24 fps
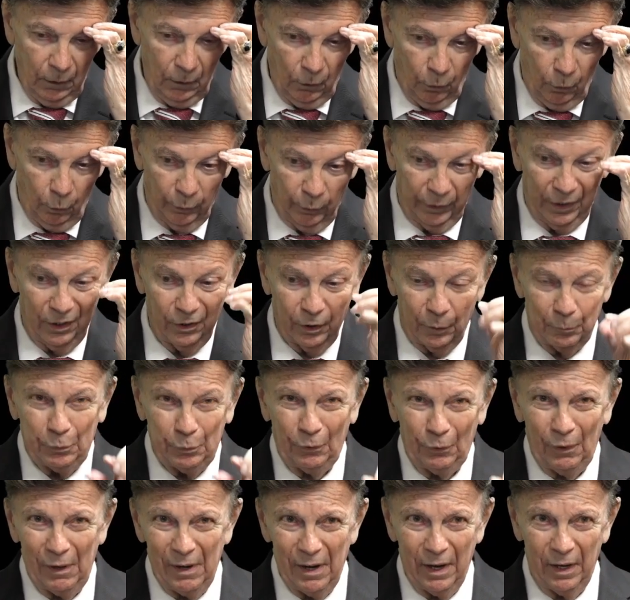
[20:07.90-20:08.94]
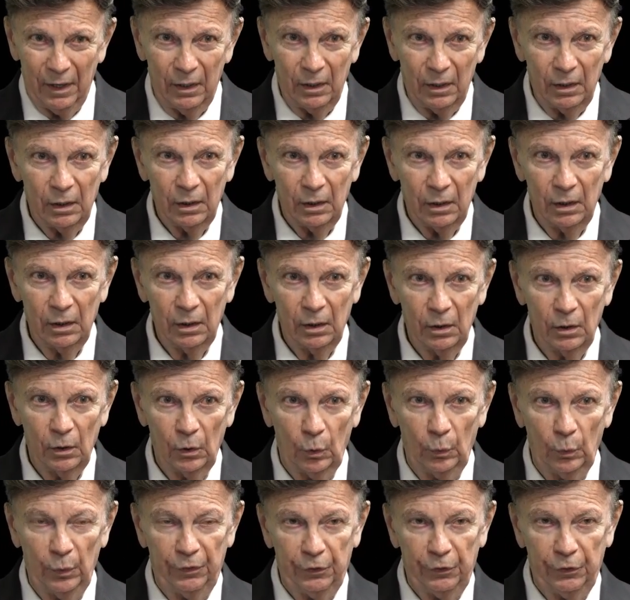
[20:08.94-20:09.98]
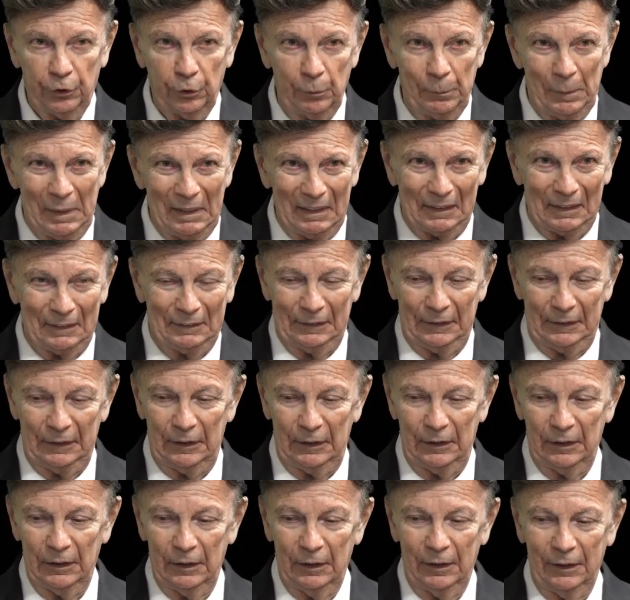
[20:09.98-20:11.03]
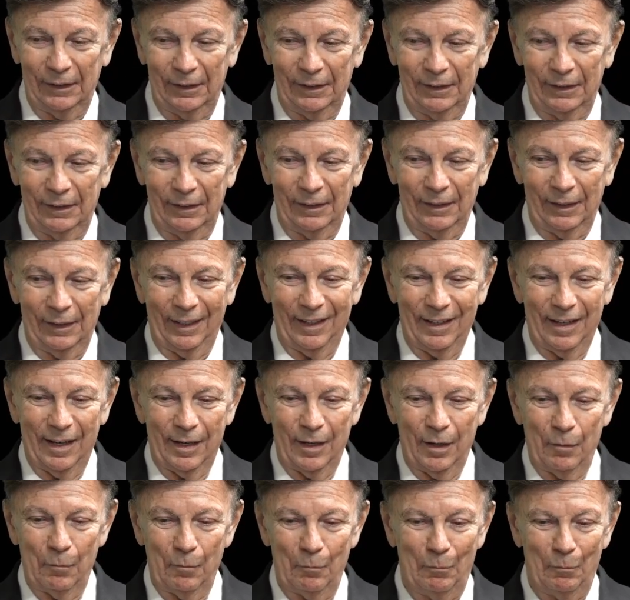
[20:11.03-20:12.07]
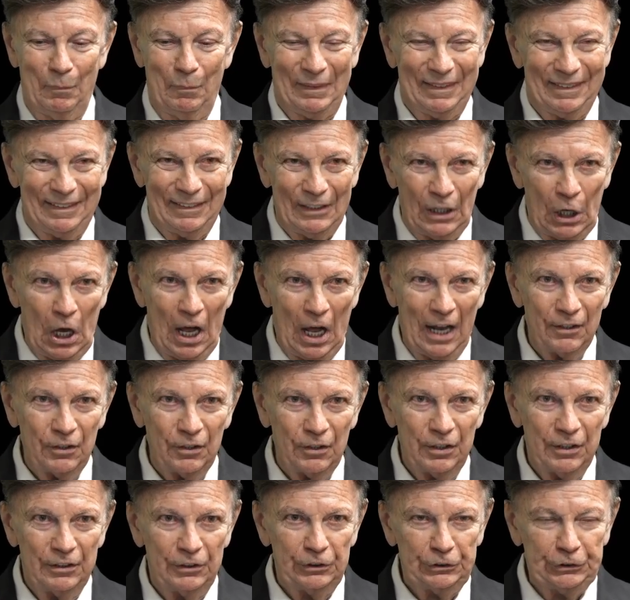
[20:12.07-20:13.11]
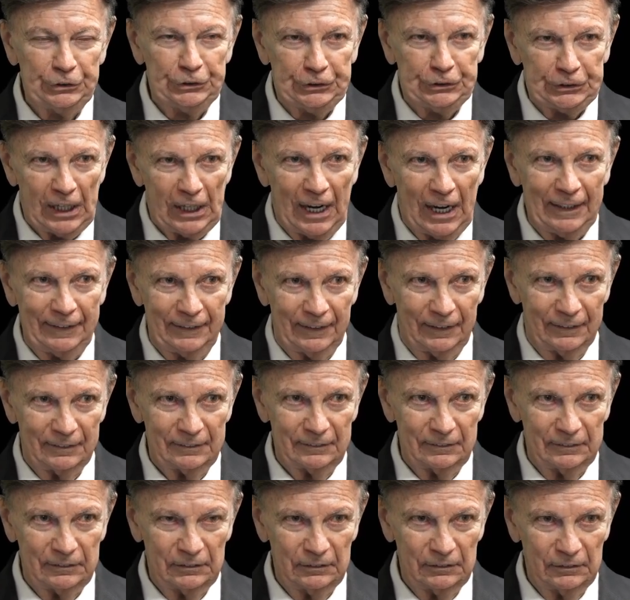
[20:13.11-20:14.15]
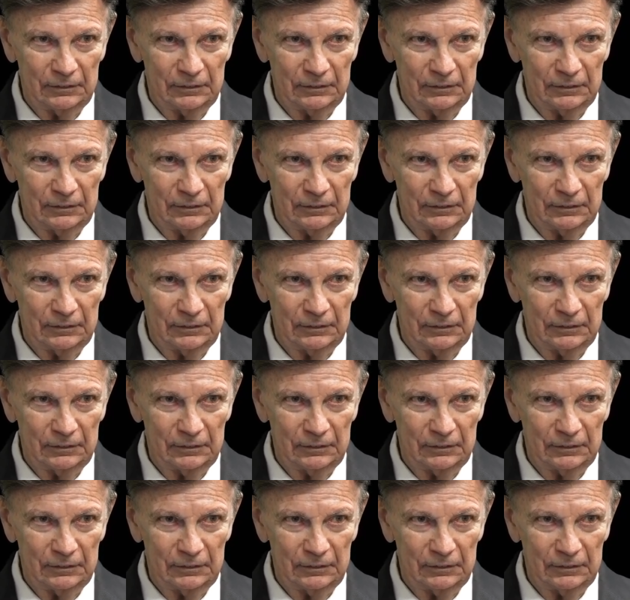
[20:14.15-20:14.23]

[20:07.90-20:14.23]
we are to pray with humility, but not shyness.